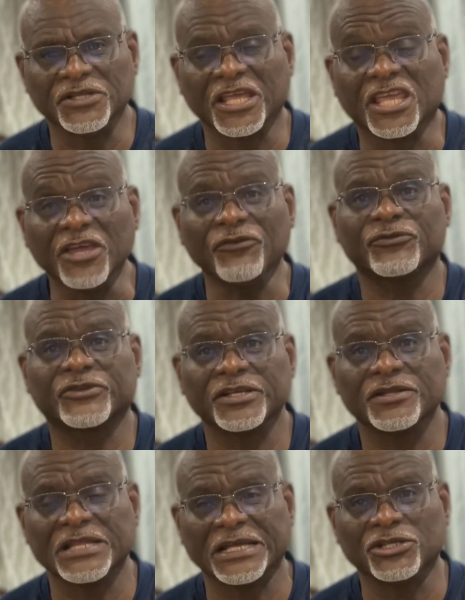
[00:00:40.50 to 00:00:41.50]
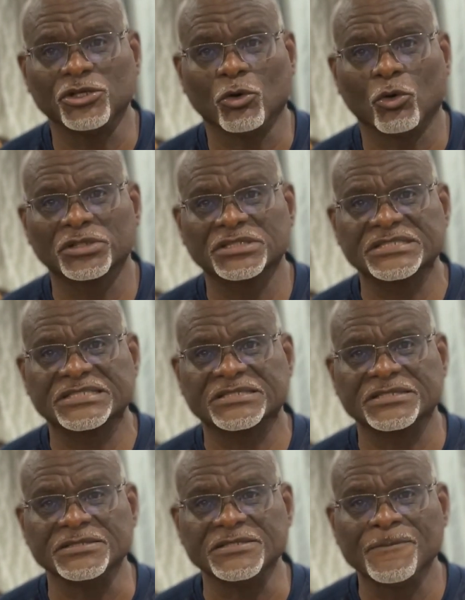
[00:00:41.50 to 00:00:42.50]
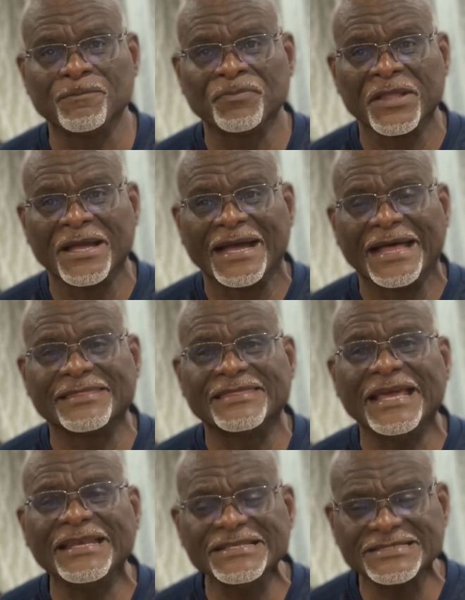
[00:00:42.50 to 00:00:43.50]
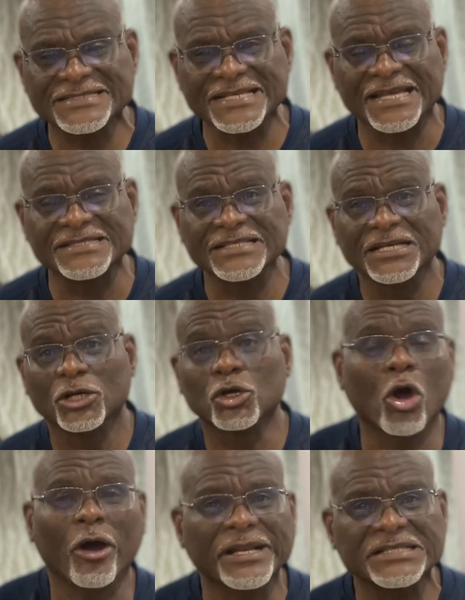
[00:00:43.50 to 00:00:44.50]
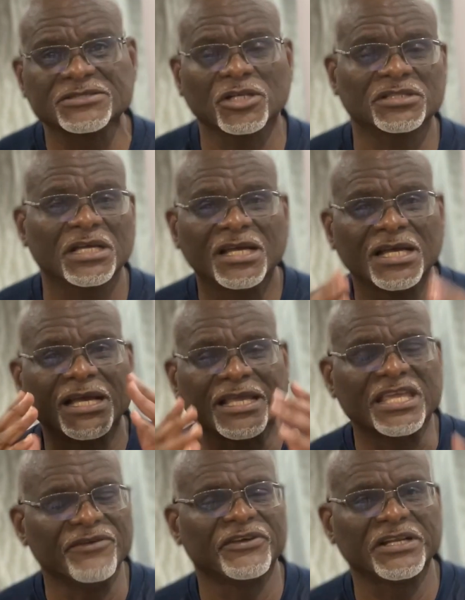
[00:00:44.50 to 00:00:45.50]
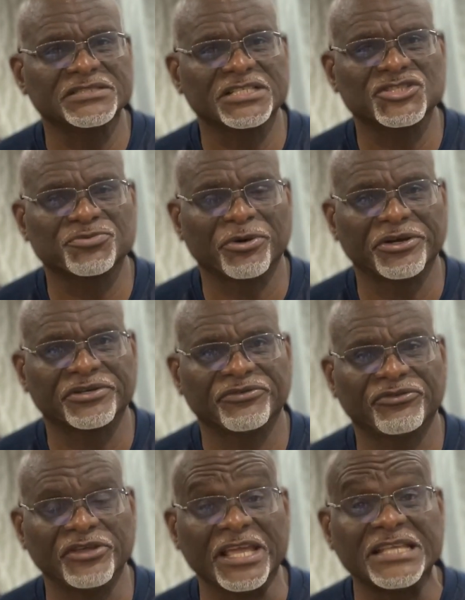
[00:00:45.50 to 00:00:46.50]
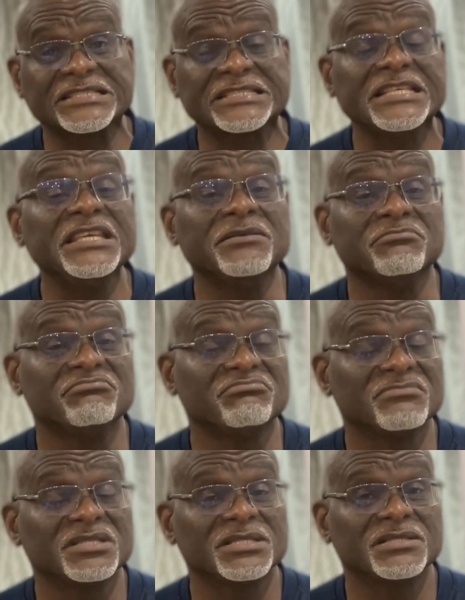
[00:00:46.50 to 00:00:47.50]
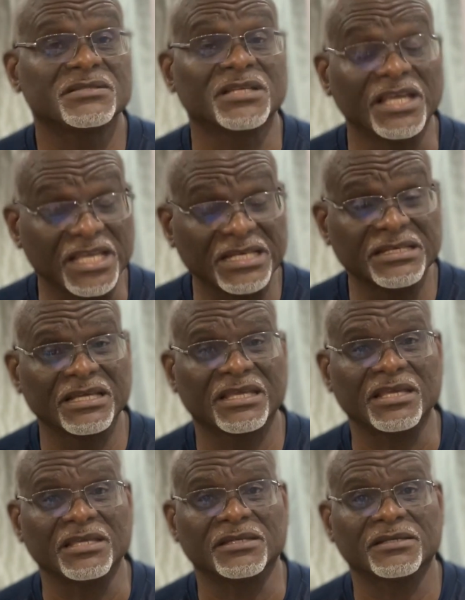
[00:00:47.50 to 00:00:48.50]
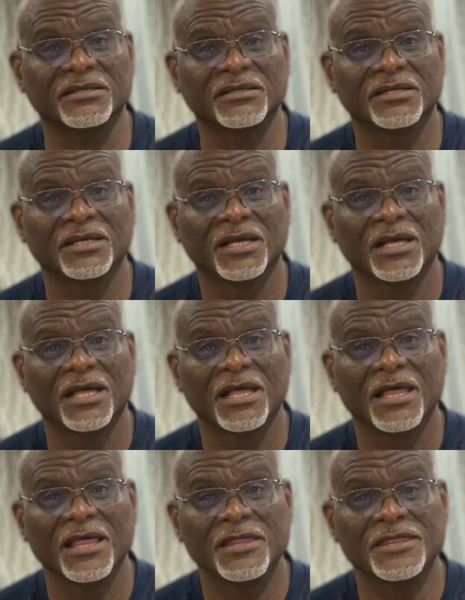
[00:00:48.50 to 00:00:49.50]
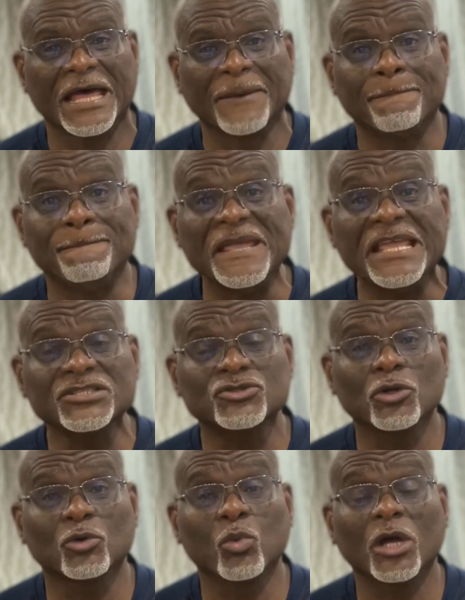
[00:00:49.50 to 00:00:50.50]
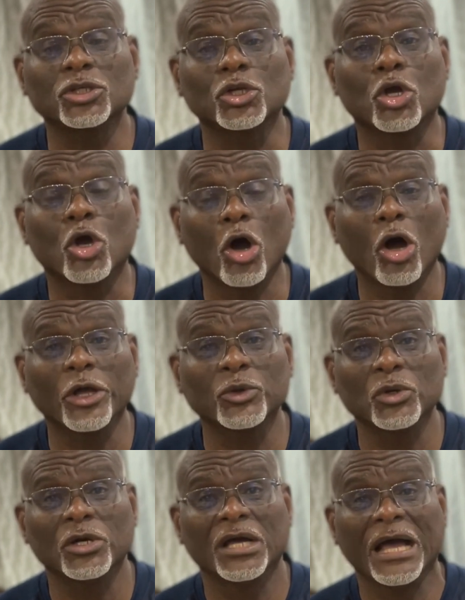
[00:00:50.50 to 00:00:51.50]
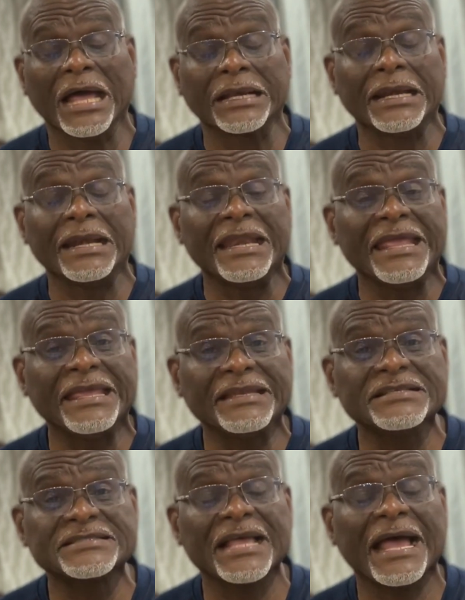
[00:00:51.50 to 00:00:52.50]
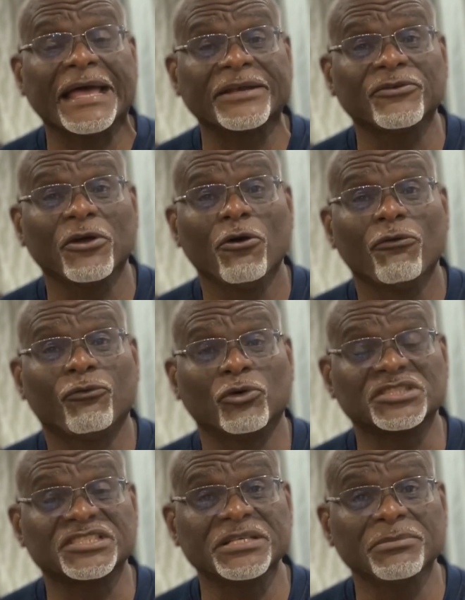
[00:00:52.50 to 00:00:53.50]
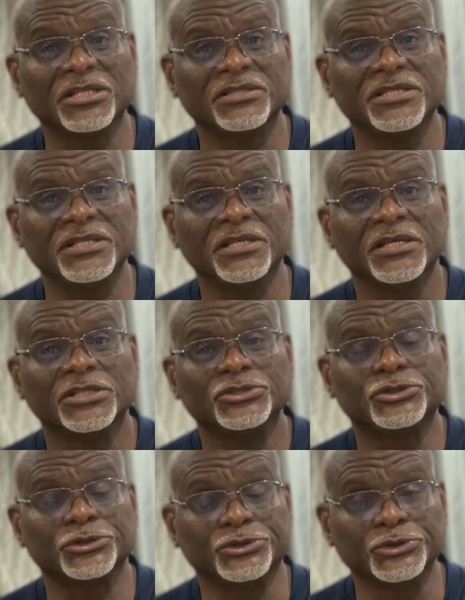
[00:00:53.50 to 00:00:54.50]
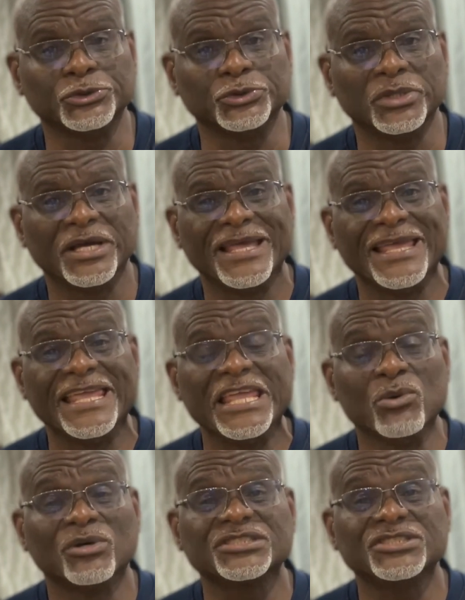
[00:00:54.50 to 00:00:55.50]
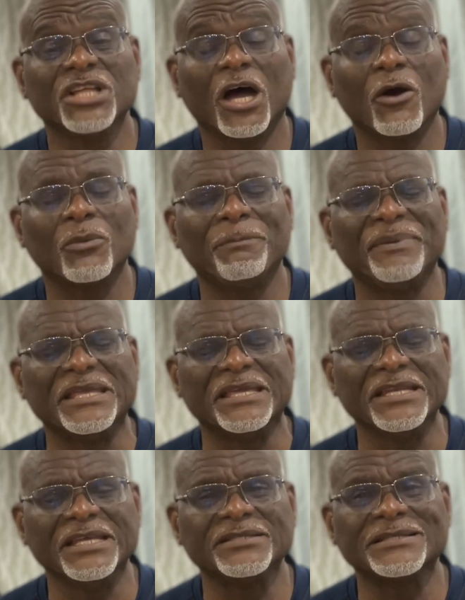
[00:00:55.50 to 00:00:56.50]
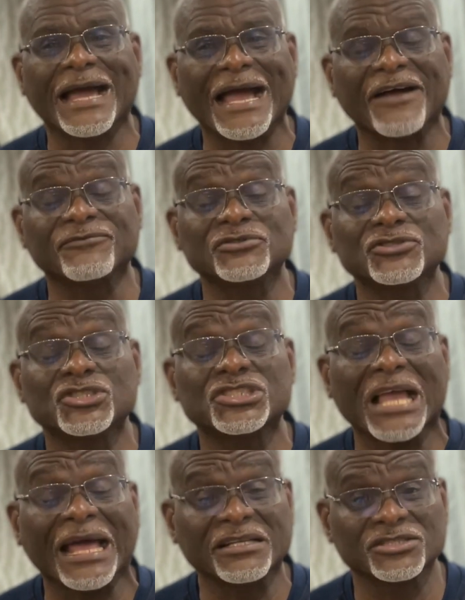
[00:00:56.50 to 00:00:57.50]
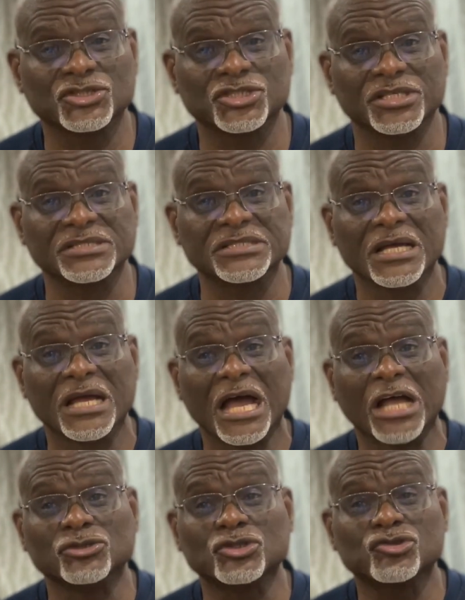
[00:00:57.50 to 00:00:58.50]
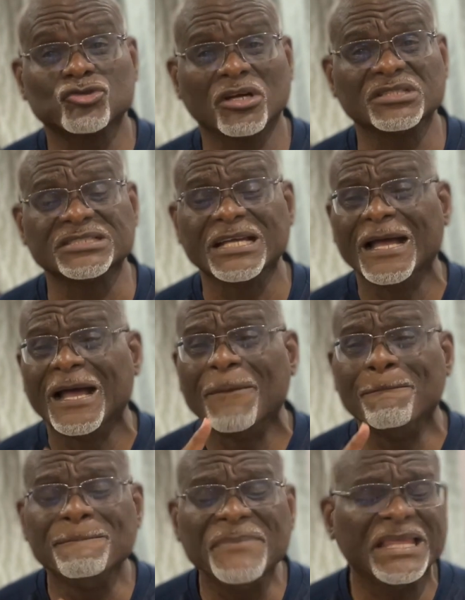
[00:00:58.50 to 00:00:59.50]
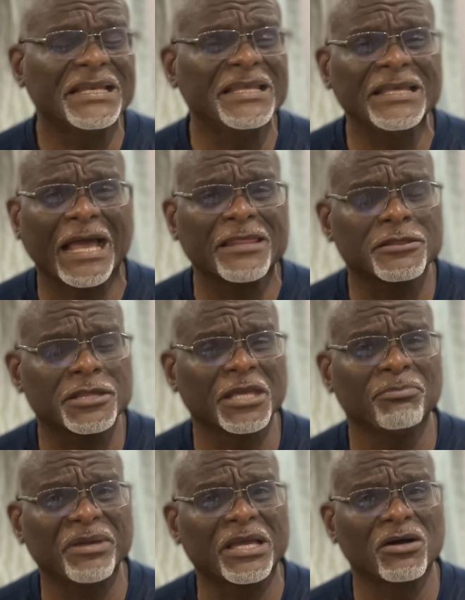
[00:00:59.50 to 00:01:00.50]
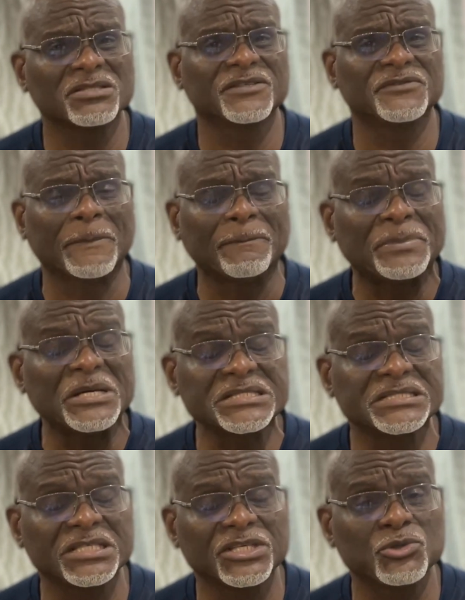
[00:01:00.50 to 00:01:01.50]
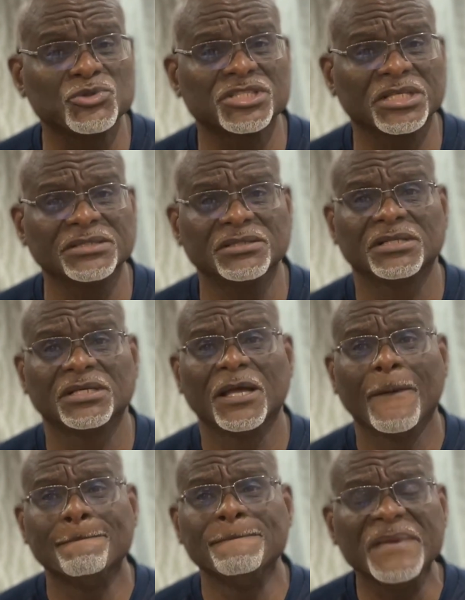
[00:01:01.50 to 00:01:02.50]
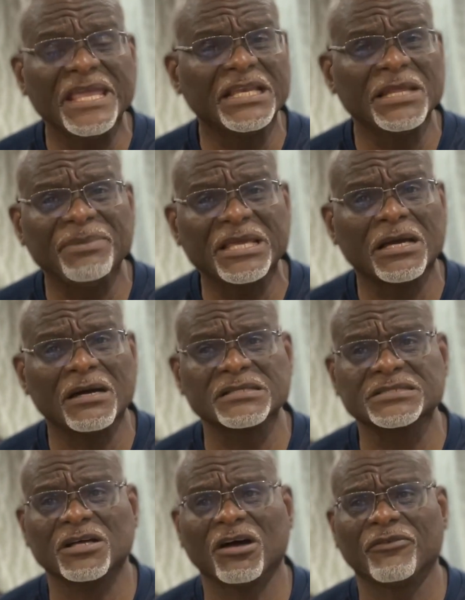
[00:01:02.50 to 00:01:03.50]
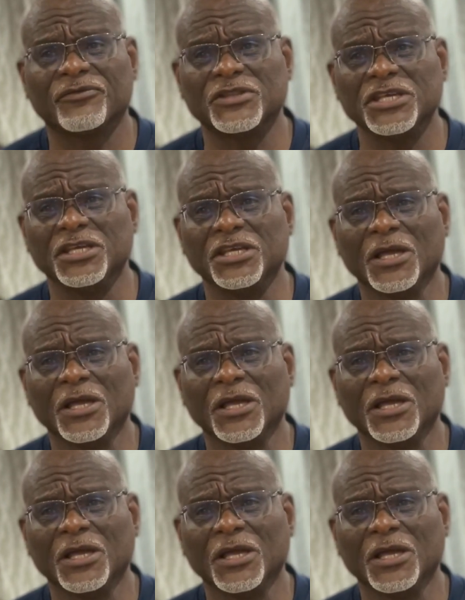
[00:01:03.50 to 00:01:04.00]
gift that he ought to steward. And then he says, God has not given us a spirit of fear. It seems to indicate that based on what God had laid his hand for Timothy to do, he was now beginning to have challenges and struggles. Mainly, I think, because of the persecution, mainly because of the